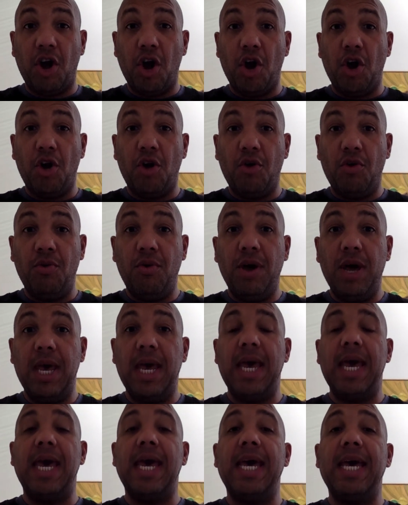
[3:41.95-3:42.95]
O,
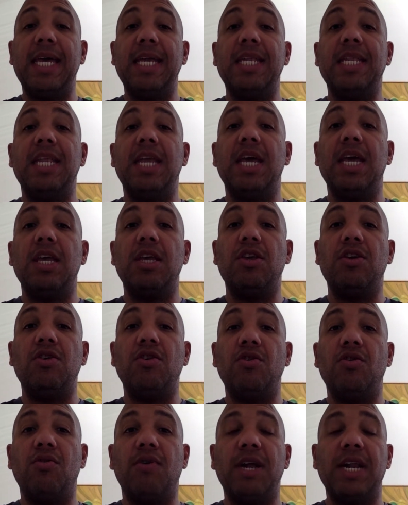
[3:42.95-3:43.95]
N,
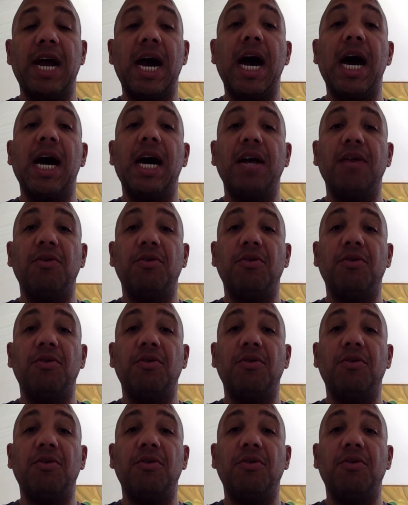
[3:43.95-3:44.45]
U, and I.